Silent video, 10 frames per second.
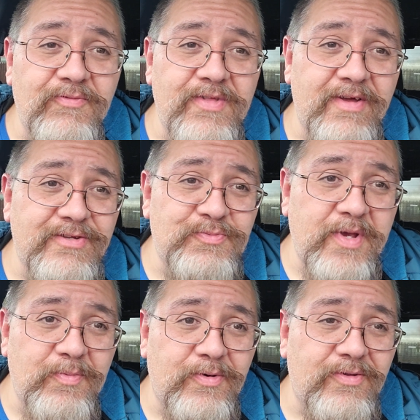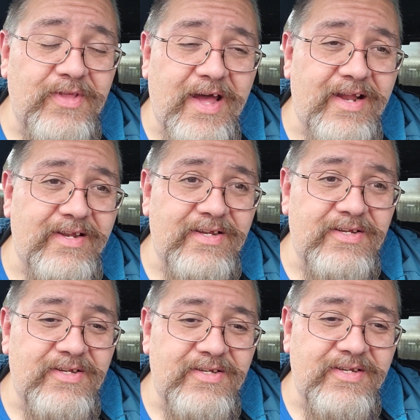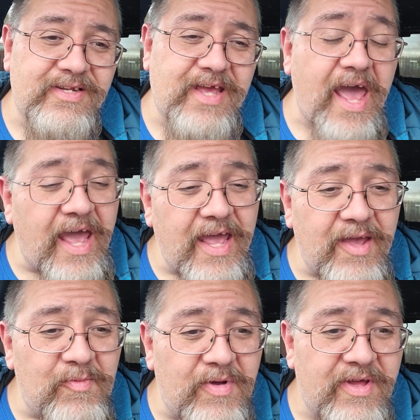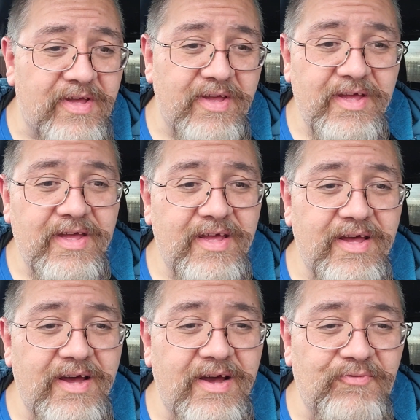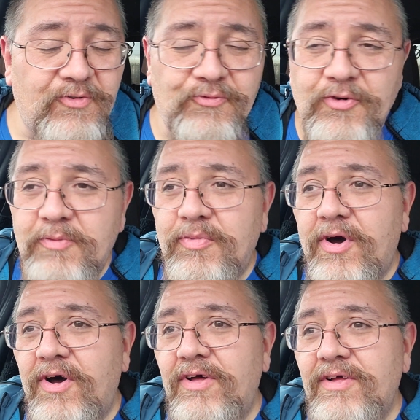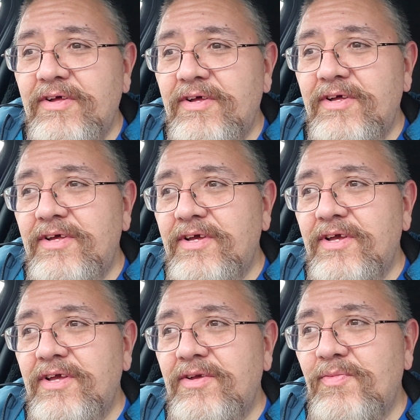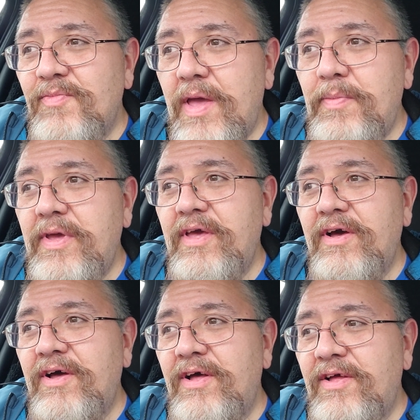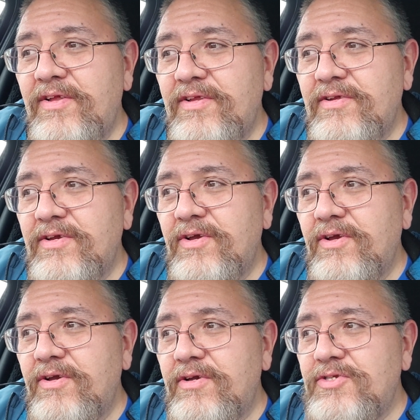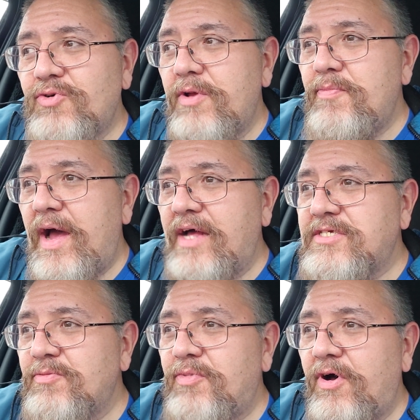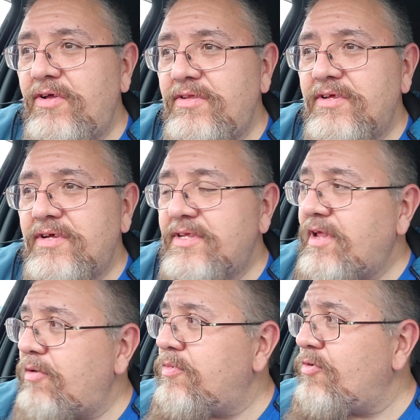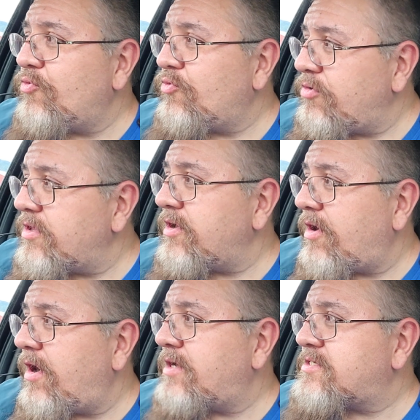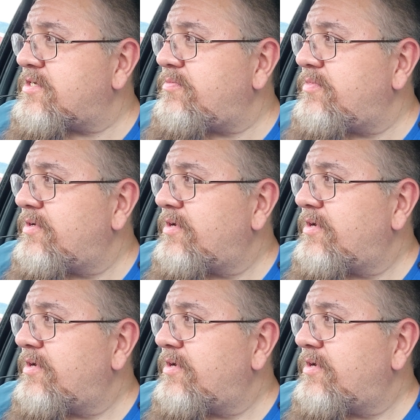of those people that came uh, for football, maybe uh, to join basketball. That'd be really awesome.